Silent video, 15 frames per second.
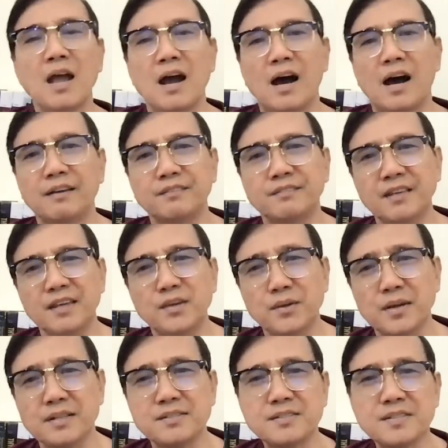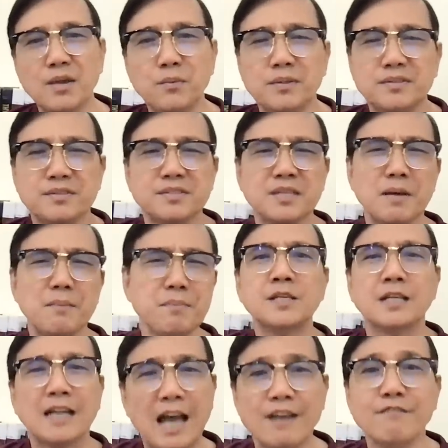I think you can say with some
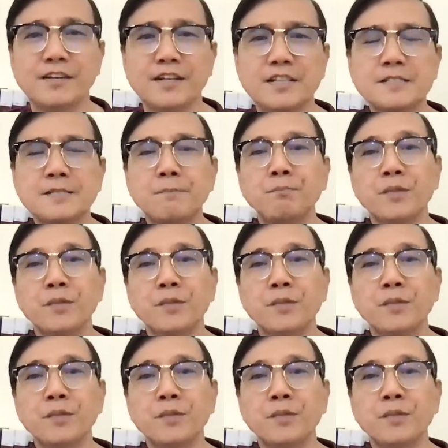confidence